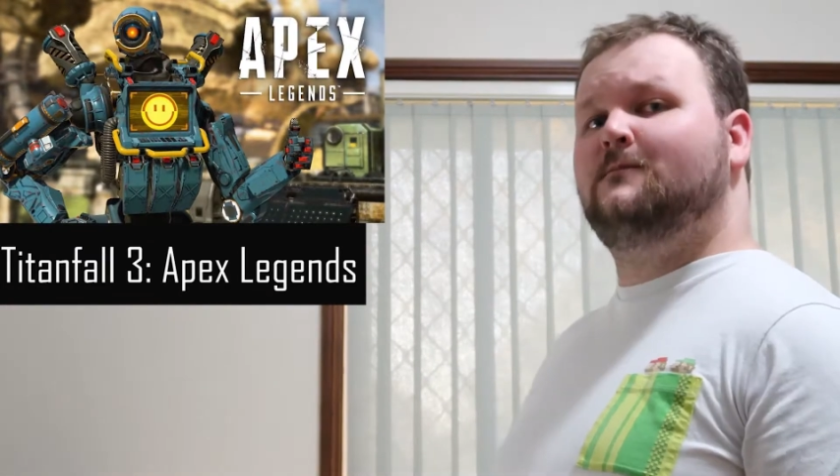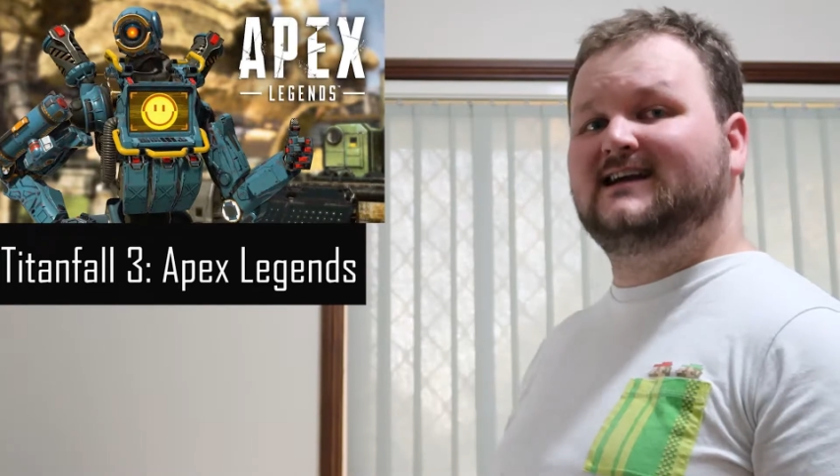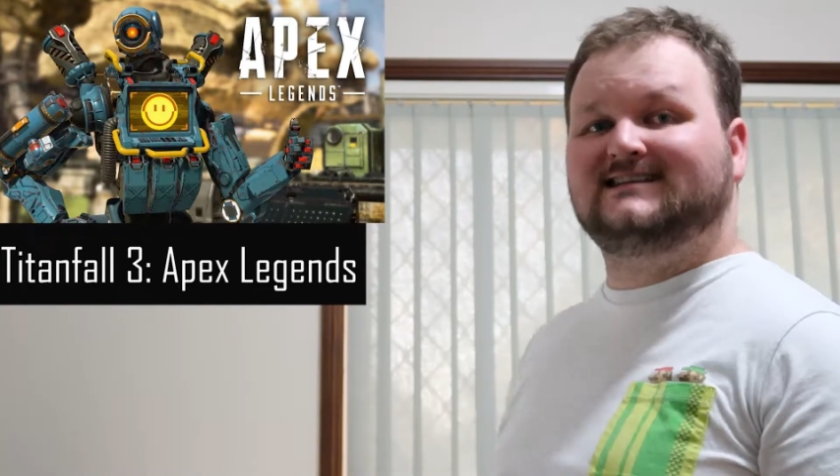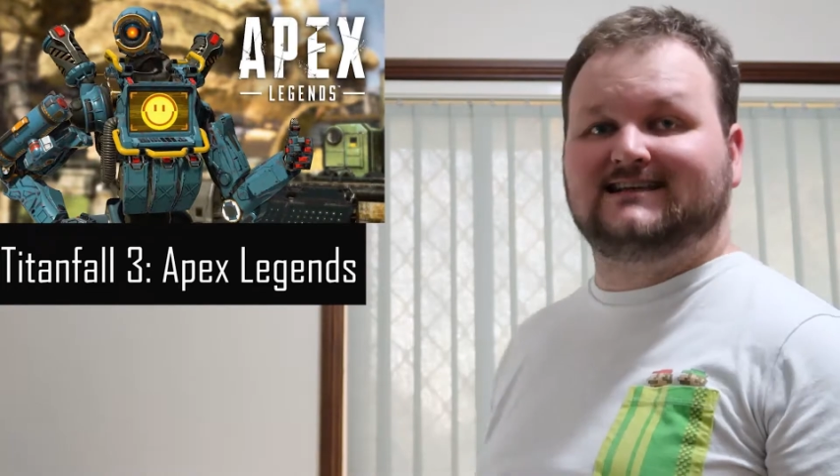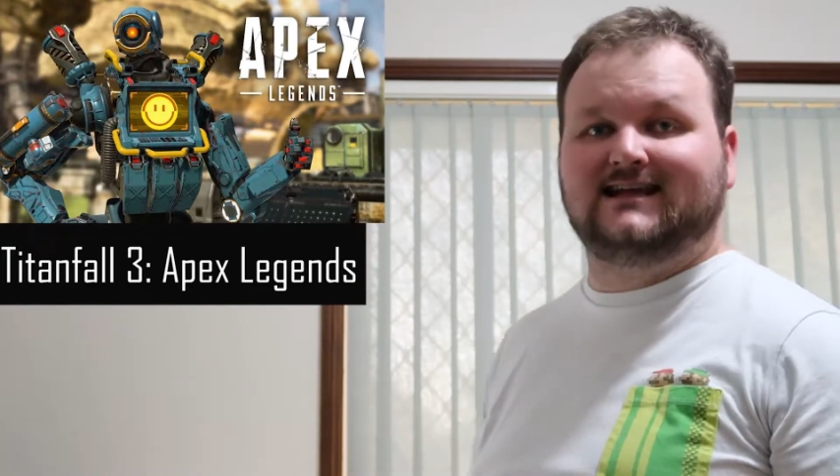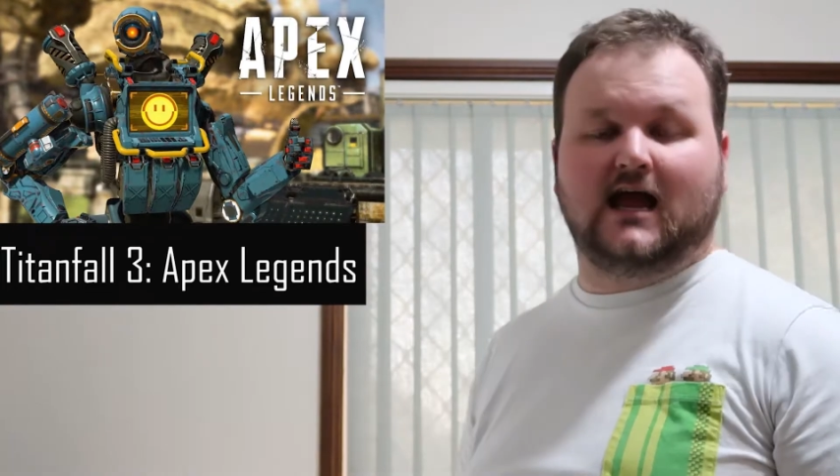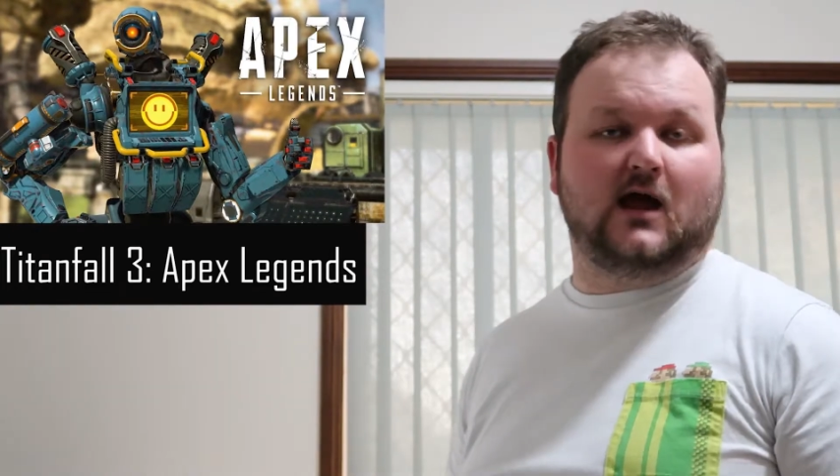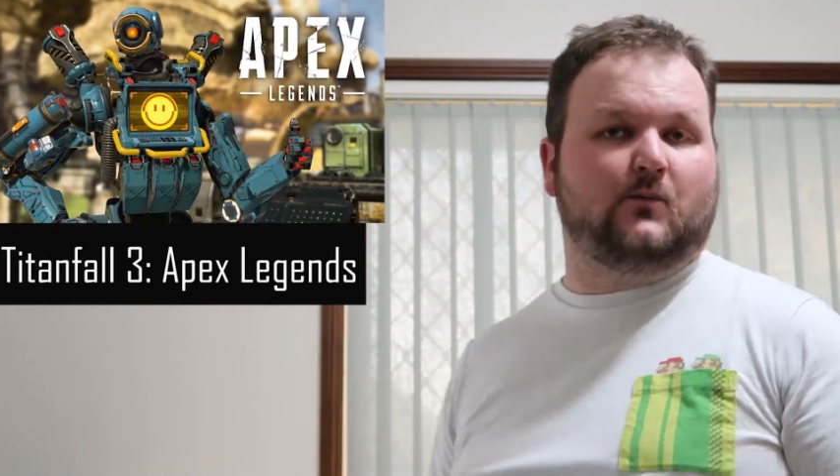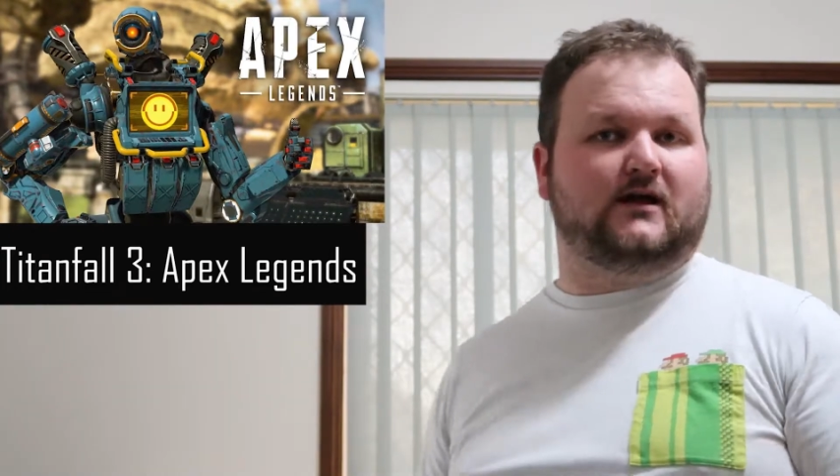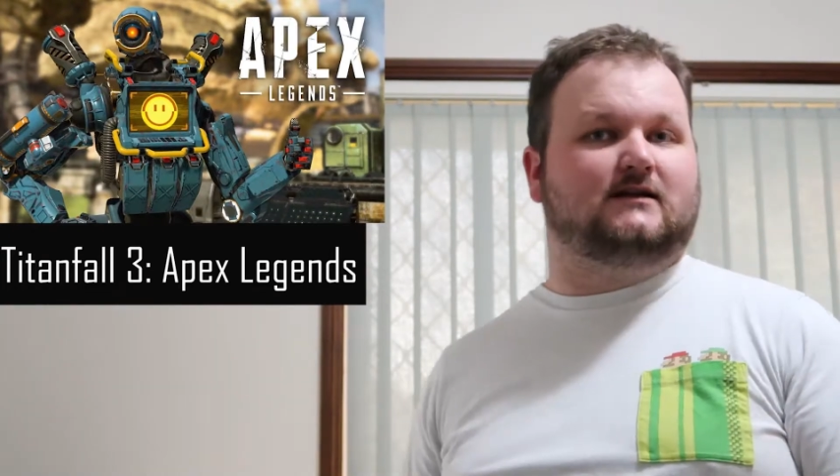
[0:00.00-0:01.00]
PC
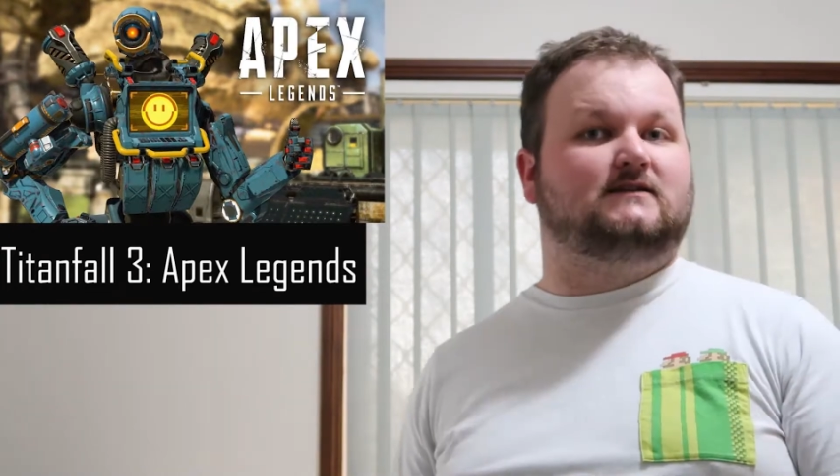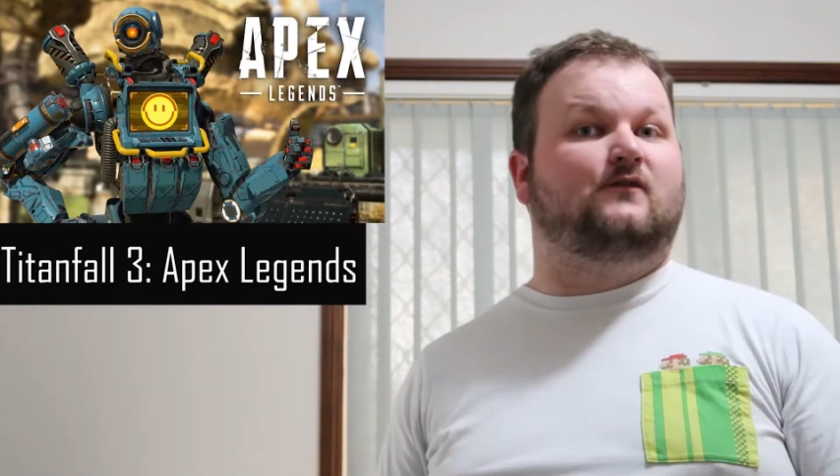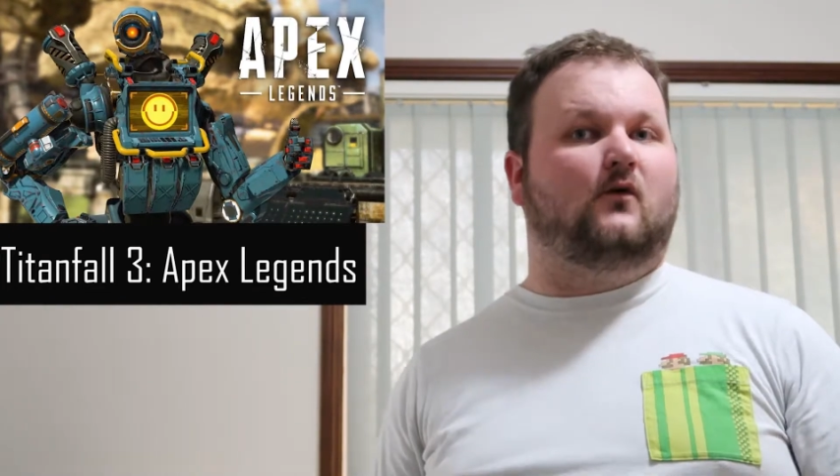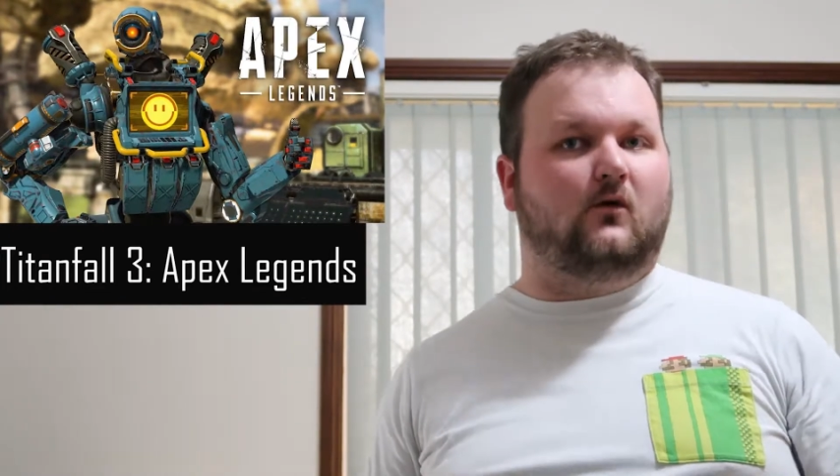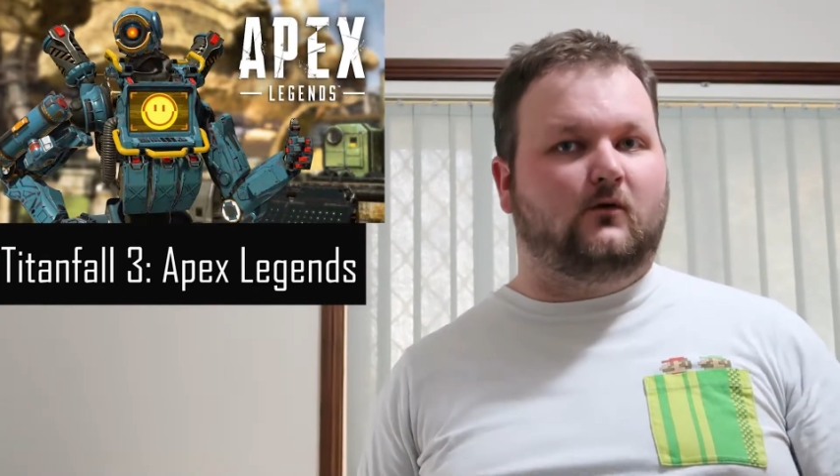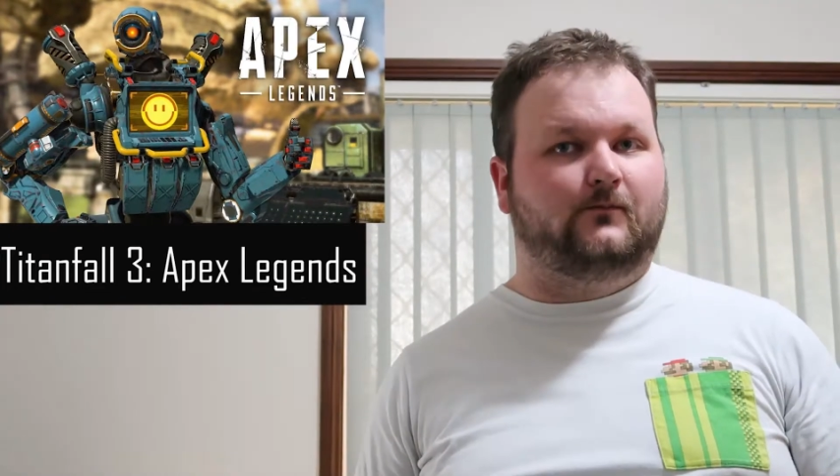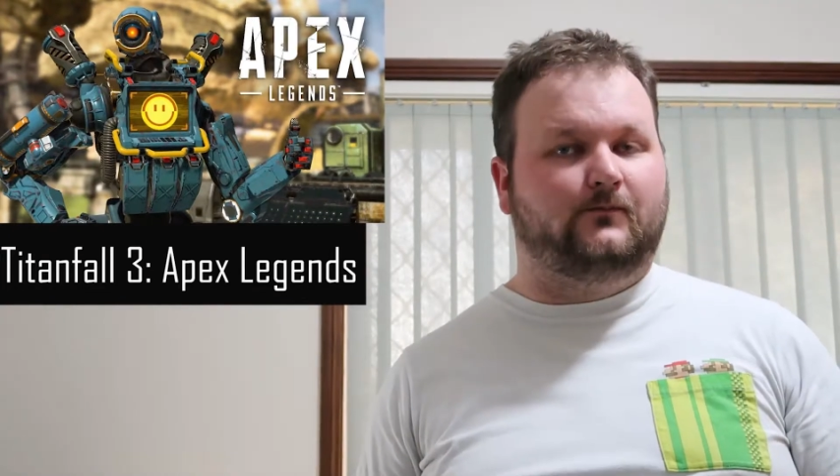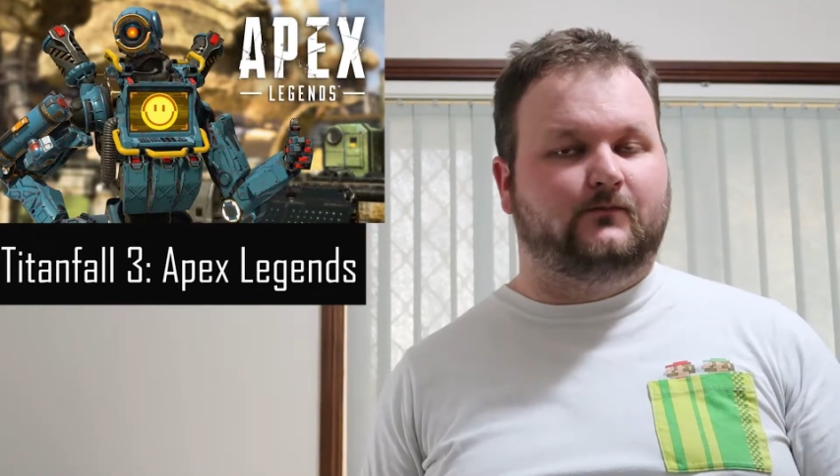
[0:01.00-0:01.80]
and PS4.